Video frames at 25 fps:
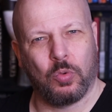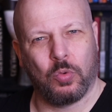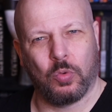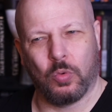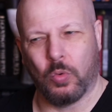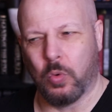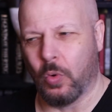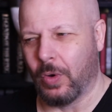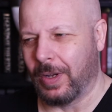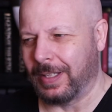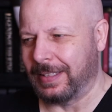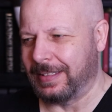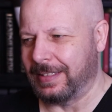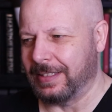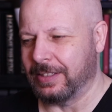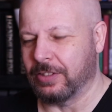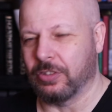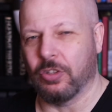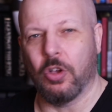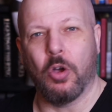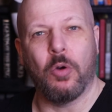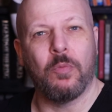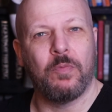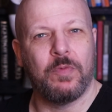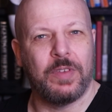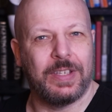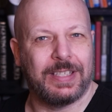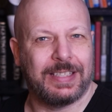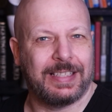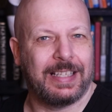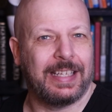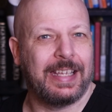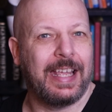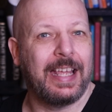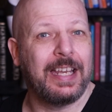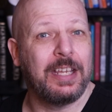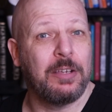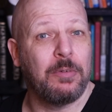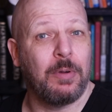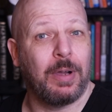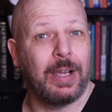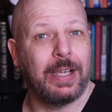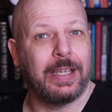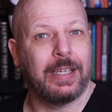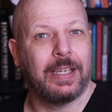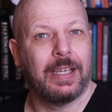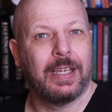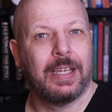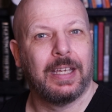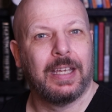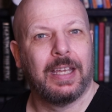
quite as obviously anyway.